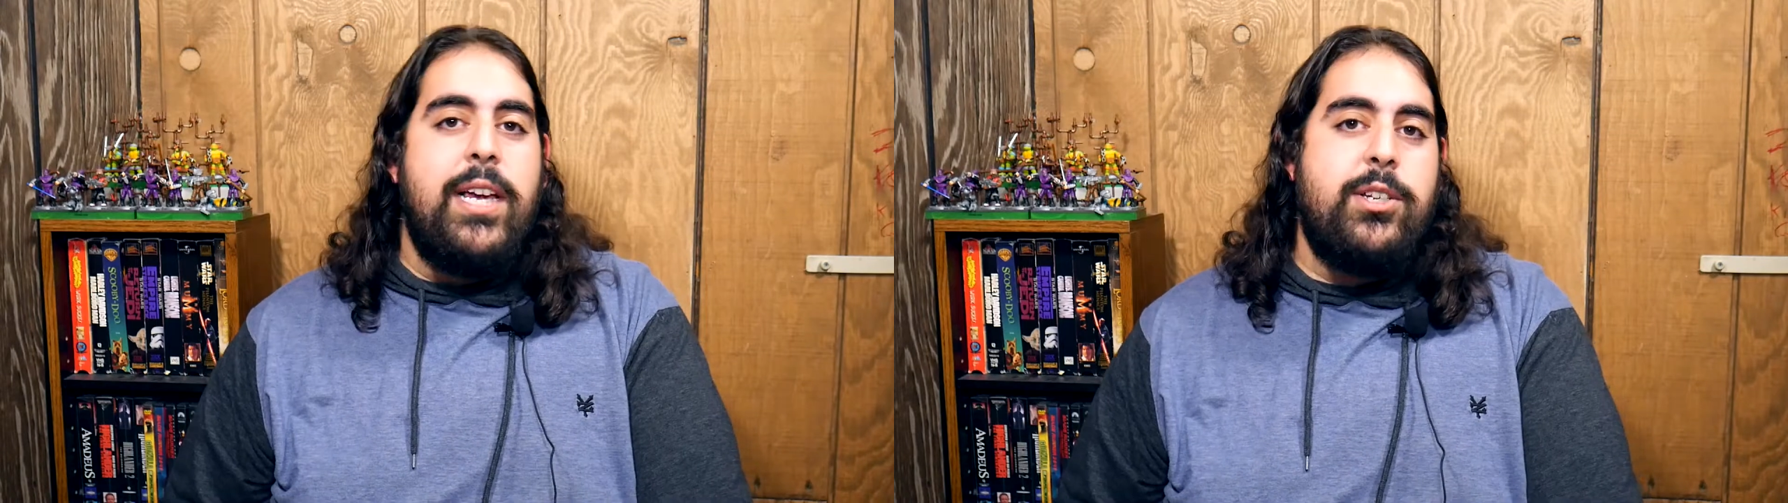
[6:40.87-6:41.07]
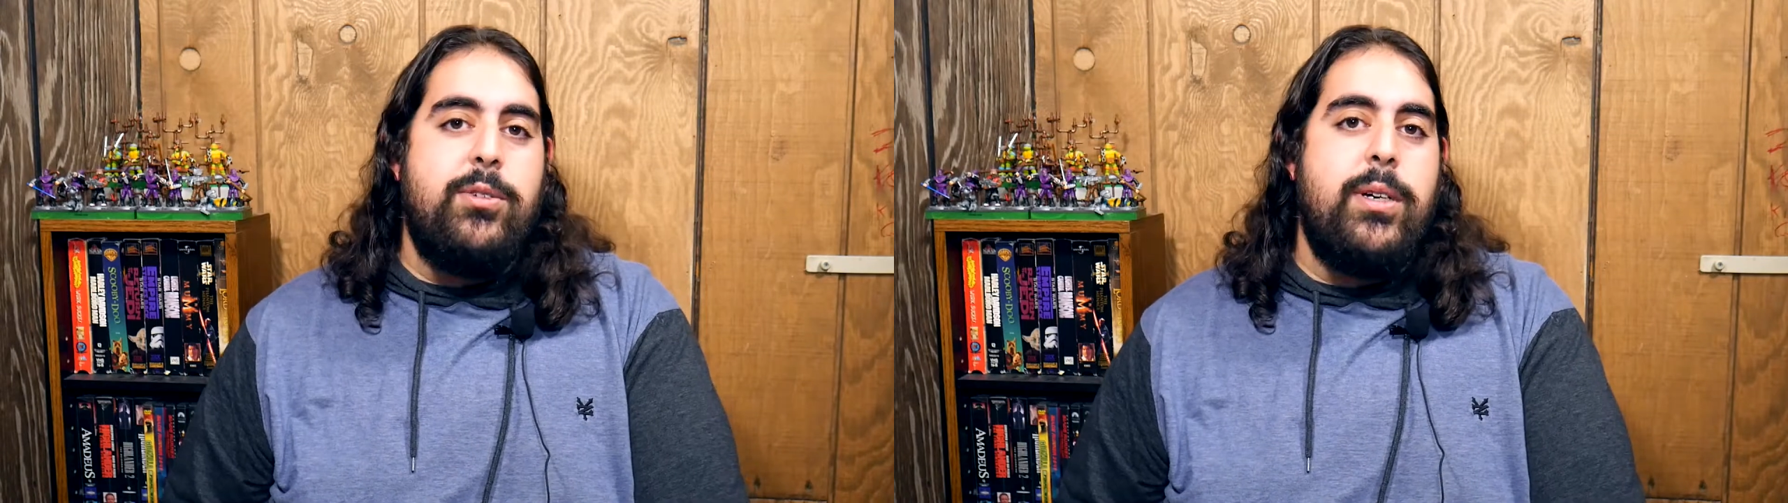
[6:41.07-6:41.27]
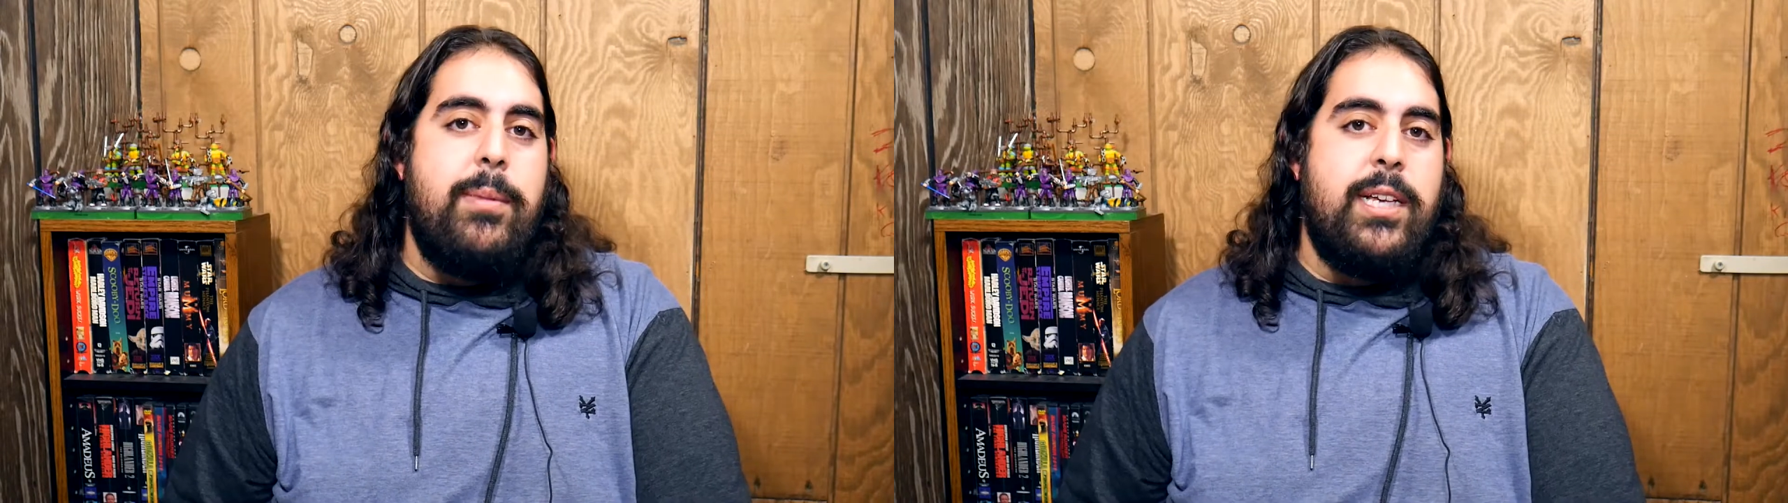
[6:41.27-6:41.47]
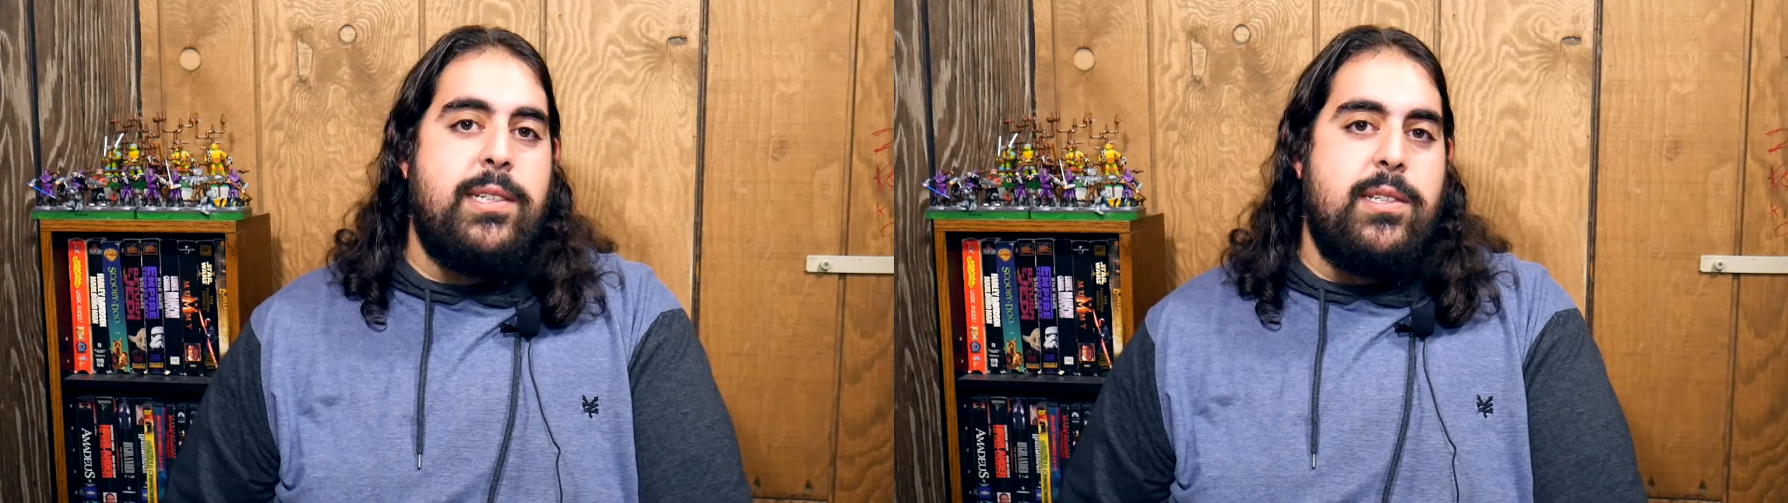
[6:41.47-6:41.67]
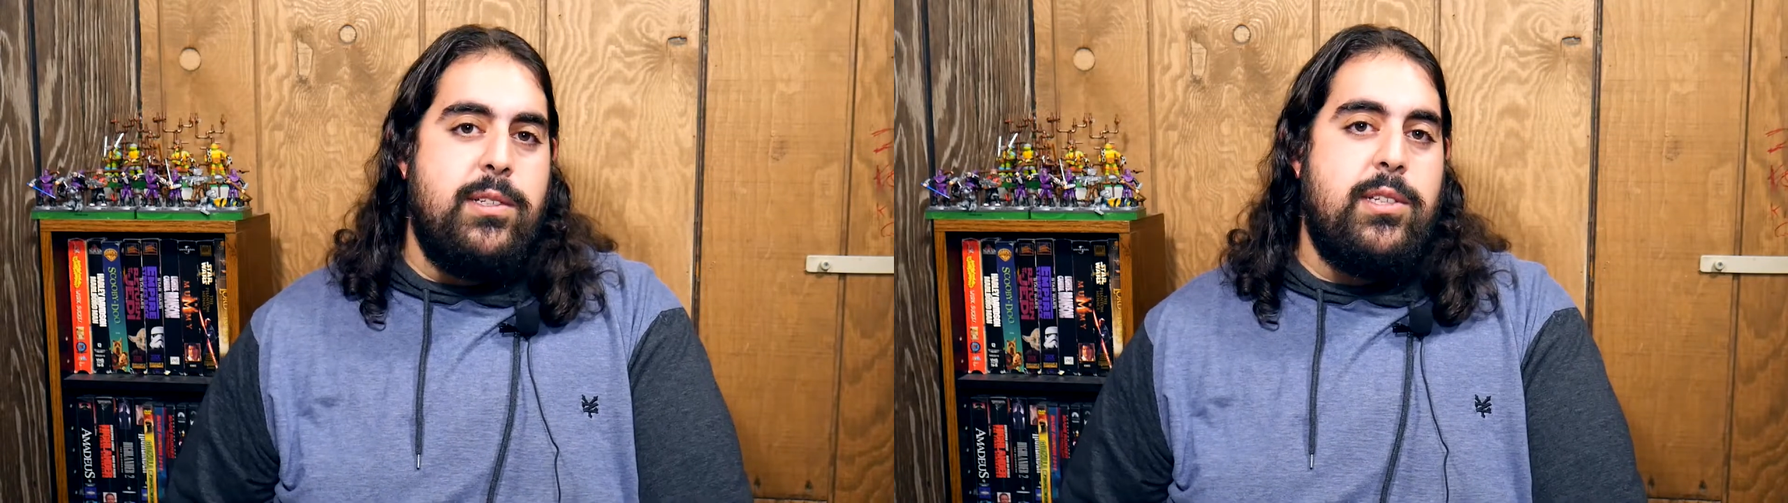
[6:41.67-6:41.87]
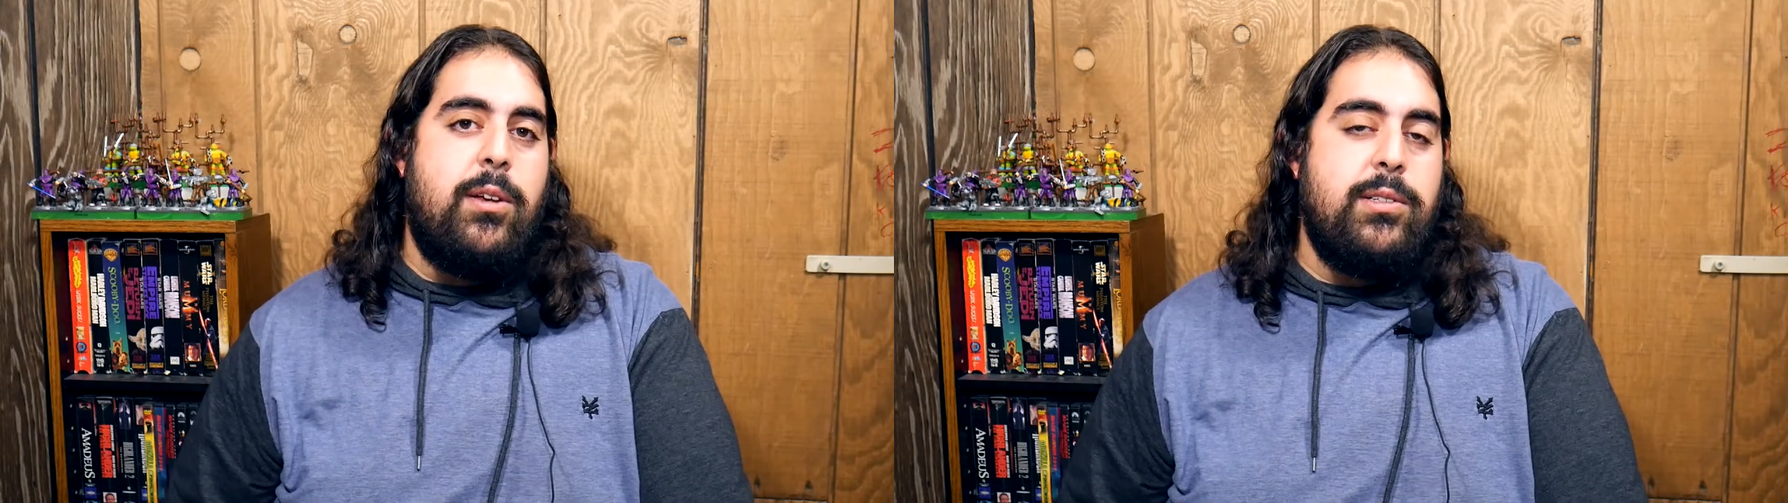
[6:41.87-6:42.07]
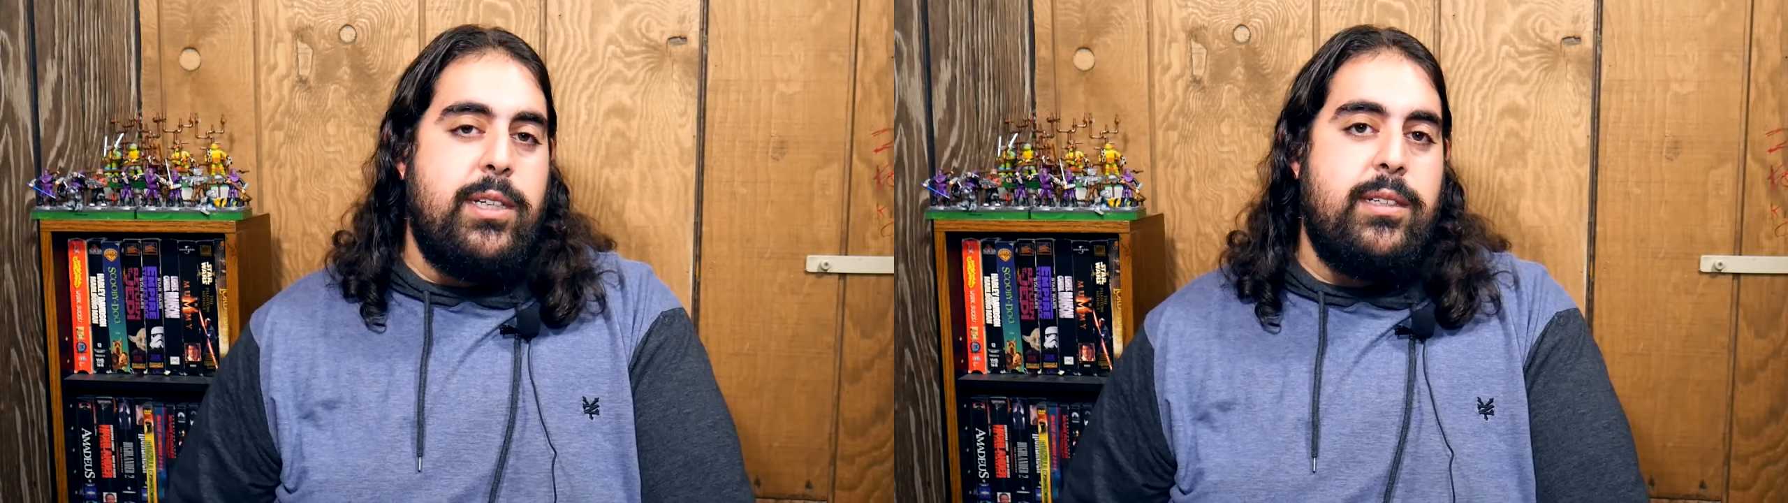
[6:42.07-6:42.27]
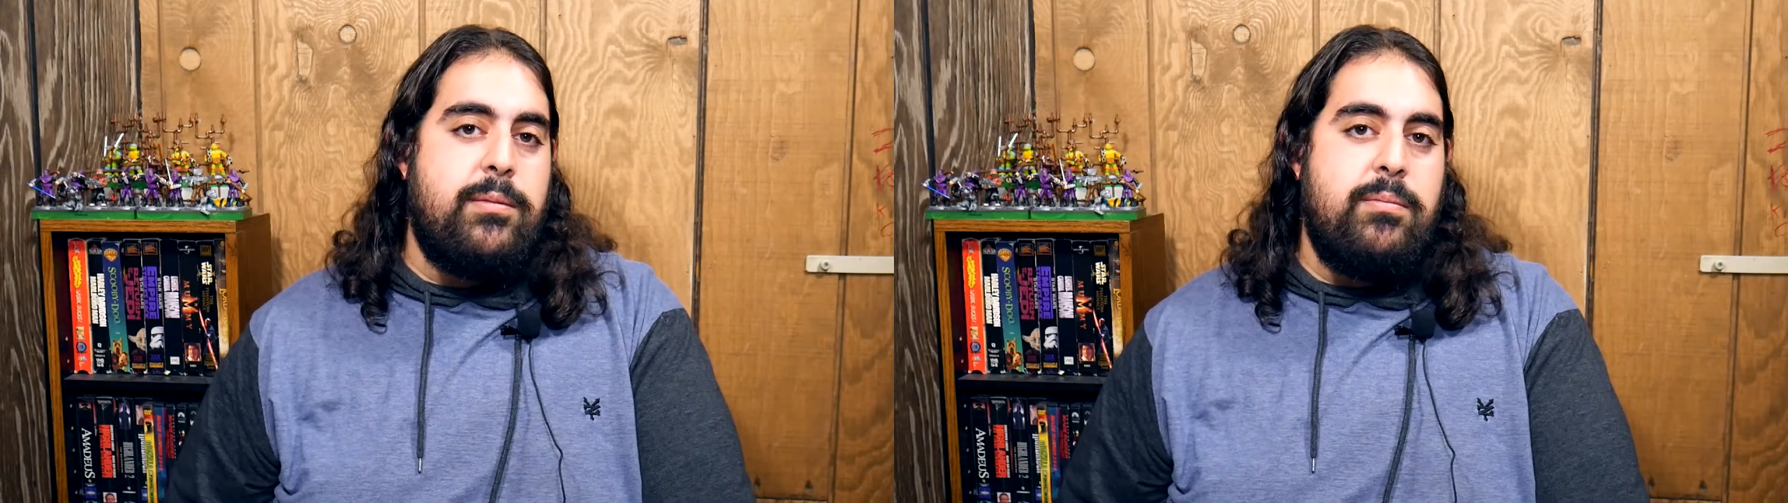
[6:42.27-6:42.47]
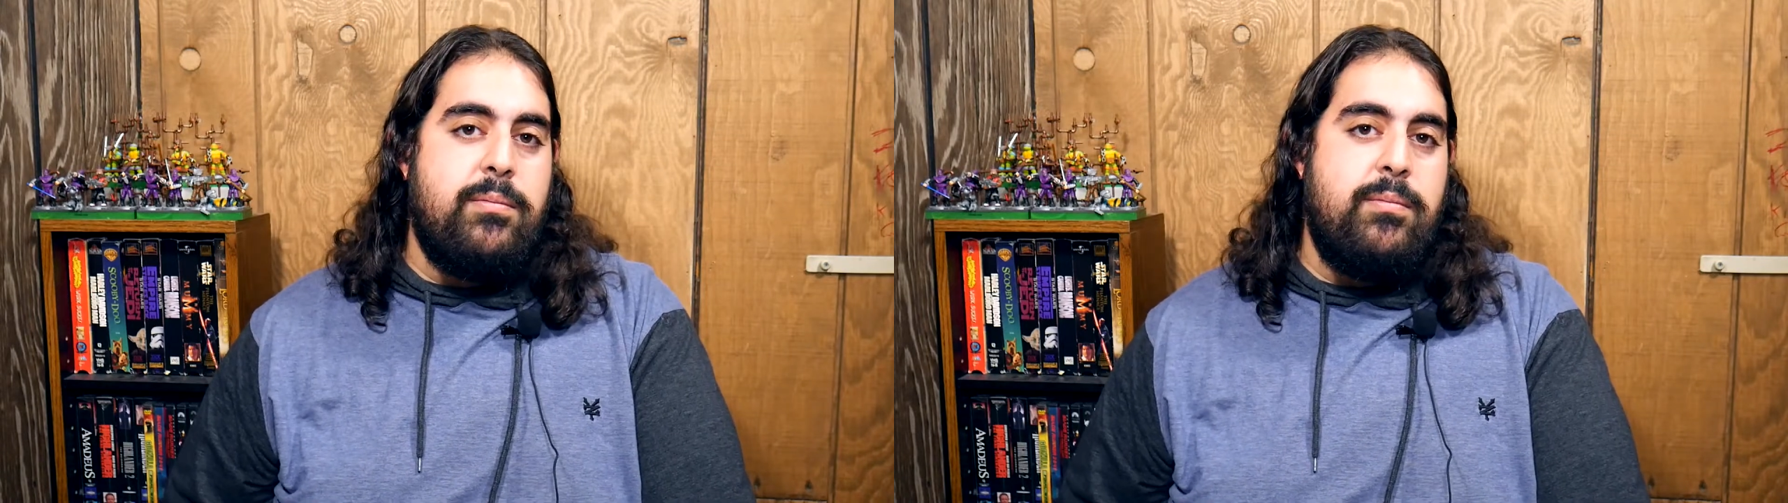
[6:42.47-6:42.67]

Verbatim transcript: action remakes is insulting